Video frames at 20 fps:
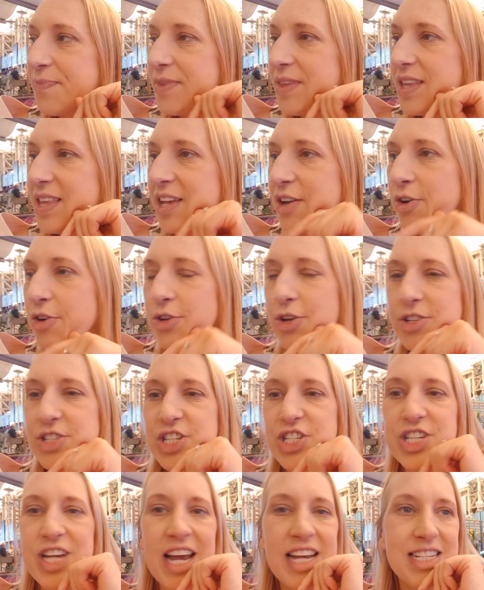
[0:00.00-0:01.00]
They've got lots of
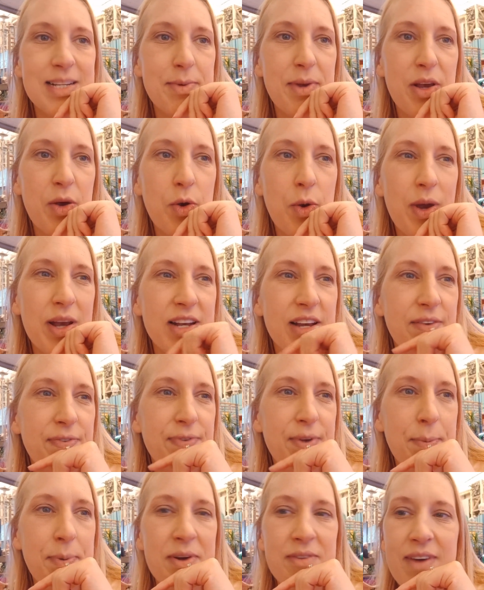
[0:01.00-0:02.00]
chairs. Let me quickly
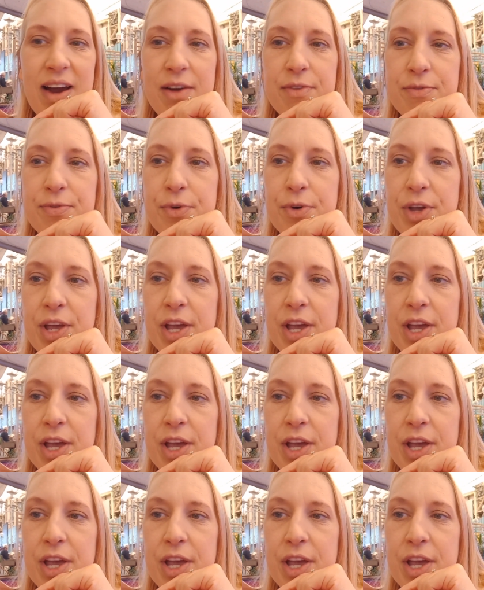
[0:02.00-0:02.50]
flip it around for you.